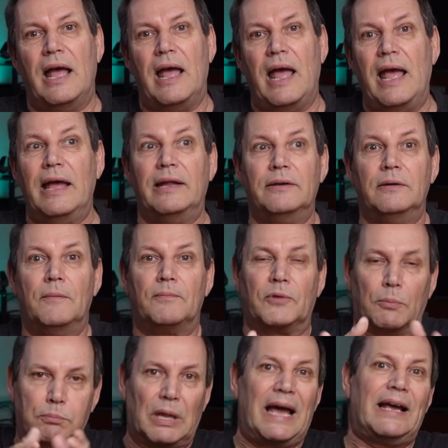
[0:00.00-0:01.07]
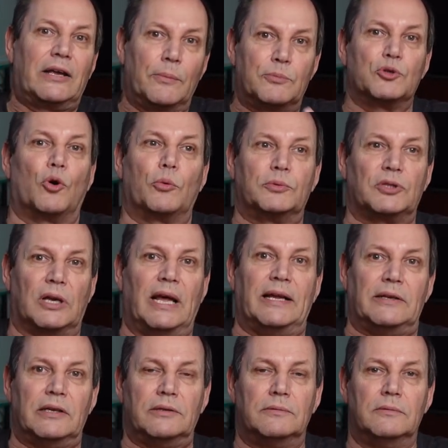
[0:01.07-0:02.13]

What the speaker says: and the black absorbs the light.